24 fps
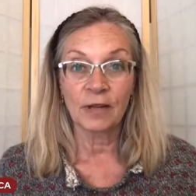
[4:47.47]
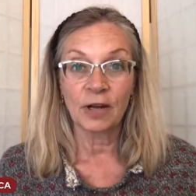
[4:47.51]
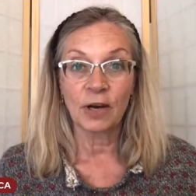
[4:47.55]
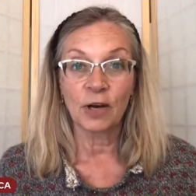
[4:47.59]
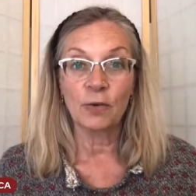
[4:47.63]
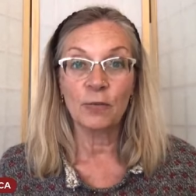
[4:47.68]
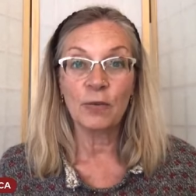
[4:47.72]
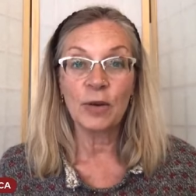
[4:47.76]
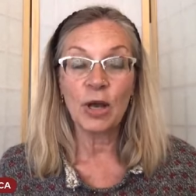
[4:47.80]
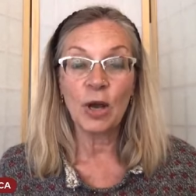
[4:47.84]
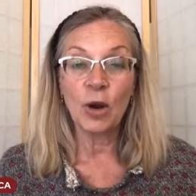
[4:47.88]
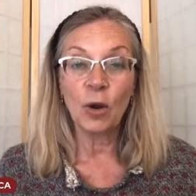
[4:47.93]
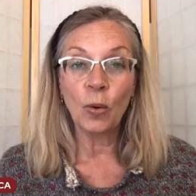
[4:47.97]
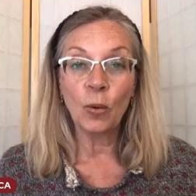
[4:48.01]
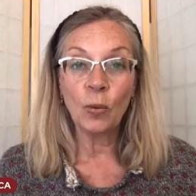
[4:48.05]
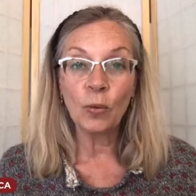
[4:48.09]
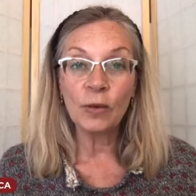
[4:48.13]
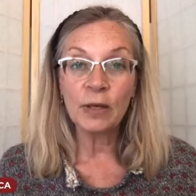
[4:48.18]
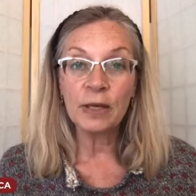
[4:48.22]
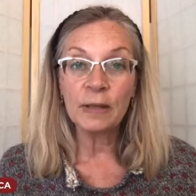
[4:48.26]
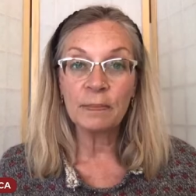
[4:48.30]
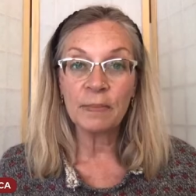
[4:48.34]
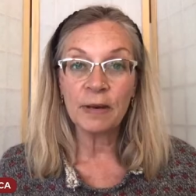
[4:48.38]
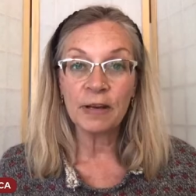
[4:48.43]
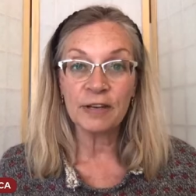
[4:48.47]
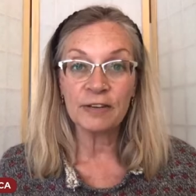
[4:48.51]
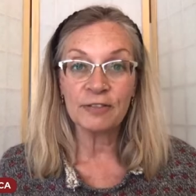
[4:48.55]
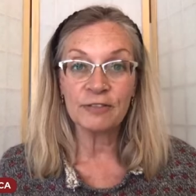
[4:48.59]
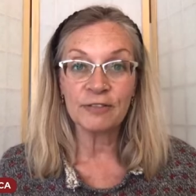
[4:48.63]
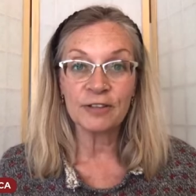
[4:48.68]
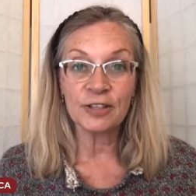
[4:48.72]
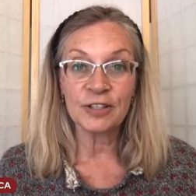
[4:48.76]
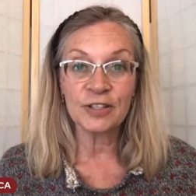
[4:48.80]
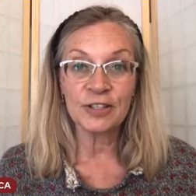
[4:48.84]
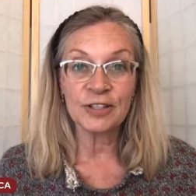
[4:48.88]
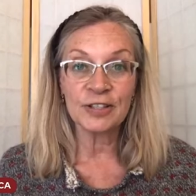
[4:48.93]
Are we only
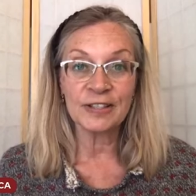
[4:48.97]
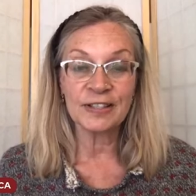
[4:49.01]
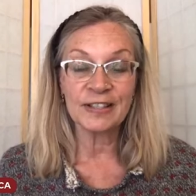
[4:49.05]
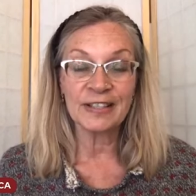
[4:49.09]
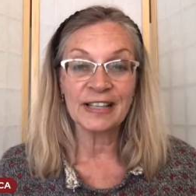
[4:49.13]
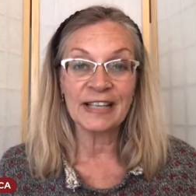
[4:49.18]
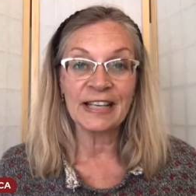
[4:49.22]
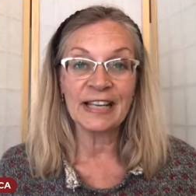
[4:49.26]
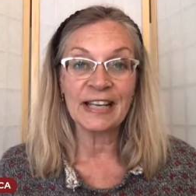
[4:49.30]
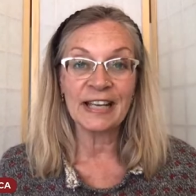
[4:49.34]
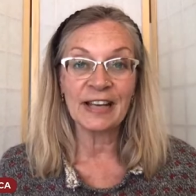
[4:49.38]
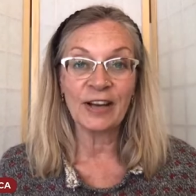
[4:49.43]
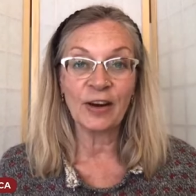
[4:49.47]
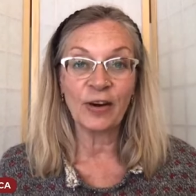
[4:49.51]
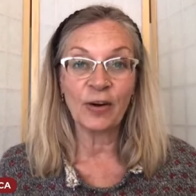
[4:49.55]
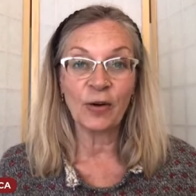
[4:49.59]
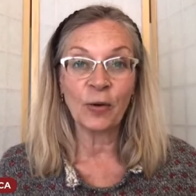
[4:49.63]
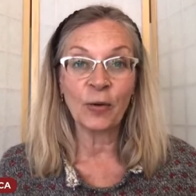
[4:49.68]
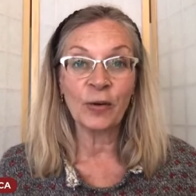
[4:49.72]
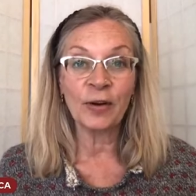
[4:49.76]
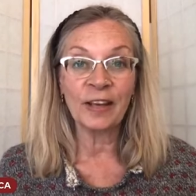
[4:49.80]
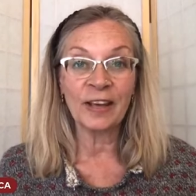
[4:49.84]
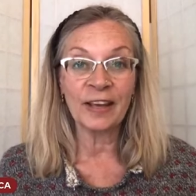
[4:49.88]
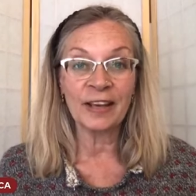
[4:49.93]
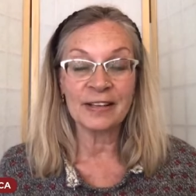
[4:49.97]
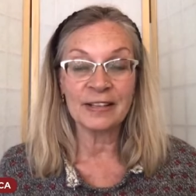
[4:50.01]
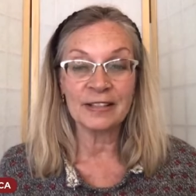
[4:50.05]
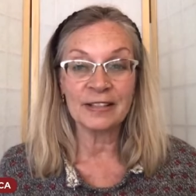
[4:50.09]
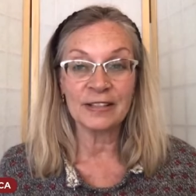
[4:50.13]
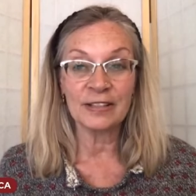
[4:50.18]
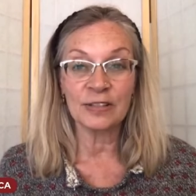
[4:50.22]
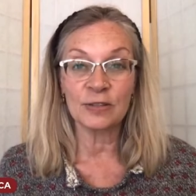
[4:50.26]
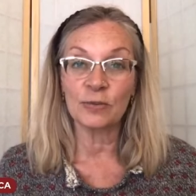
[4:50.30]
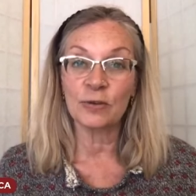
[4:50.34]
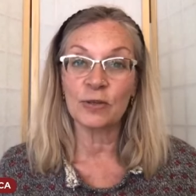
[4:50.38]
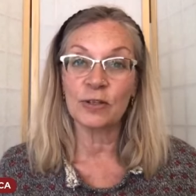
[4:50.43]
beneficently
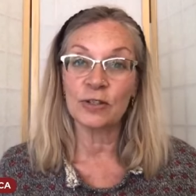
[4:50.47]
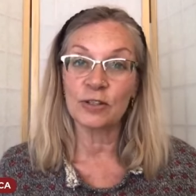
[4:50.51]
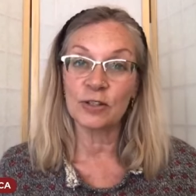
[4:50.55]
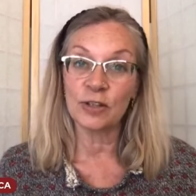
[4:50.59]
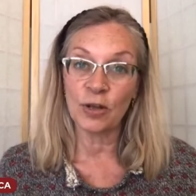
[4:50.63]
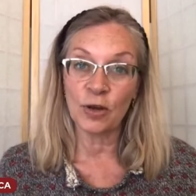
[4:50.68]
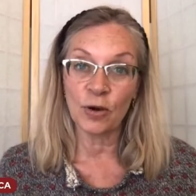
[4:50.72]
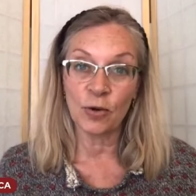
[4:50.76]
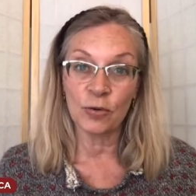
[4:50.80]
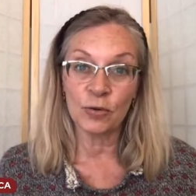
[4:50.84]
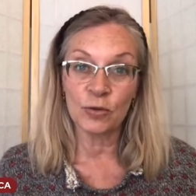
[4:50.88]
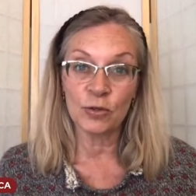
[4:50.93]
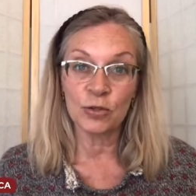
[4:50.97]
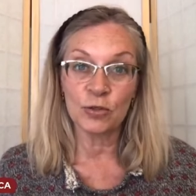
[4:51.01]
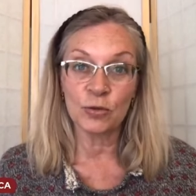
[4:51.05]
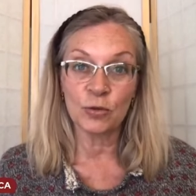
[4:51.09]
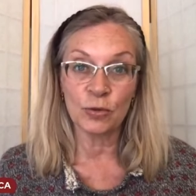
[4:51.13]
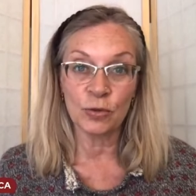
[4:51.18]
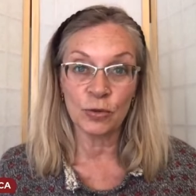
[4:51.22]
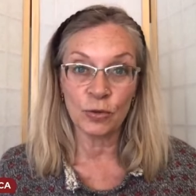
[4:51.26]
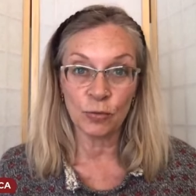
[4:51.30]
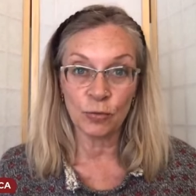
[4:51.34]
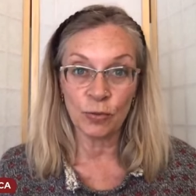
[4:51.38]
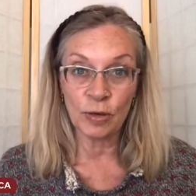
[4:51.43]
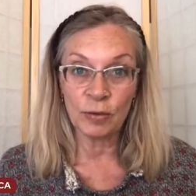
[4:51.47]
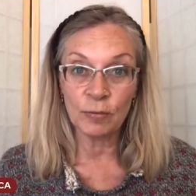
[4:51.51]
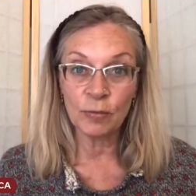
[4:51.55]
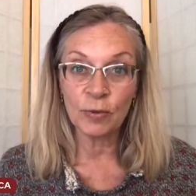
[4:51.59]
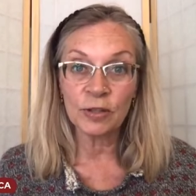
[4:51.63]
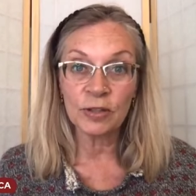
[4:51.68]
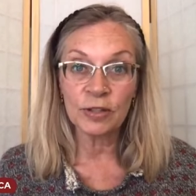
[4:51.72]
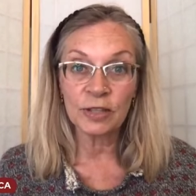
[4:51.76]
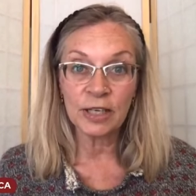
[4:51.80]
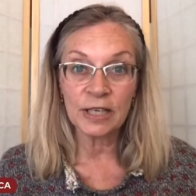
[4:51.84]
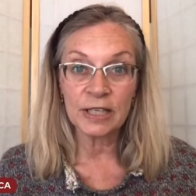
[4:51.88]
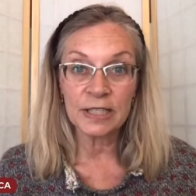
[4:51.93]
oriented towards those who agree
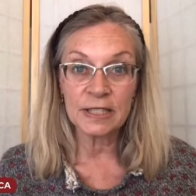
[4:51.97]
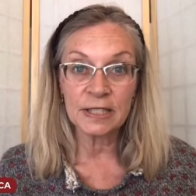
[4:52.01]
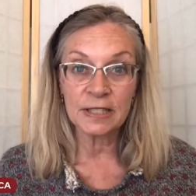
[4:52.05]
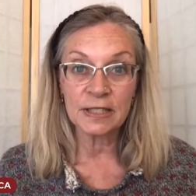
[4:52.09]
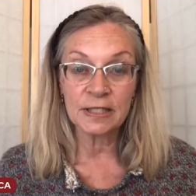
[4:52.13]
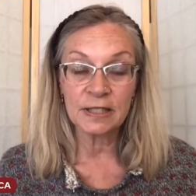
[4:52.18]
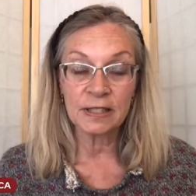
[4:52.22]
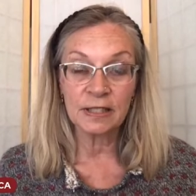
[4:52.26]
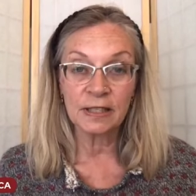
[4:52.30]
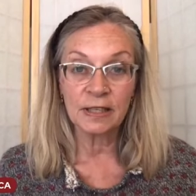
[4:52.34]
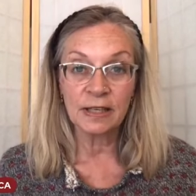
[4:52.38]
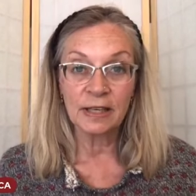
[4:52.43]
with us?